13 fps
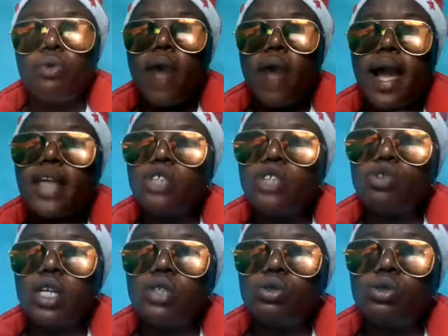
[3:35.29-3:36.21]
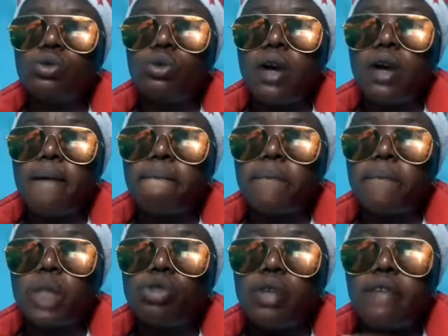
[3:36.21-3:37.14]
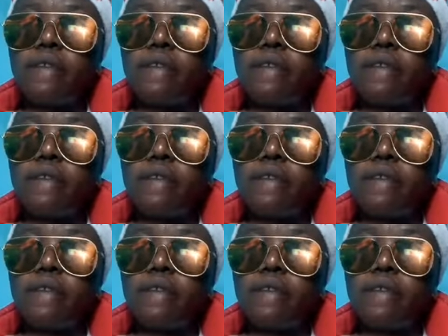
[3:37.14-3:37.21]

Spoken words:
Why are you trying to betray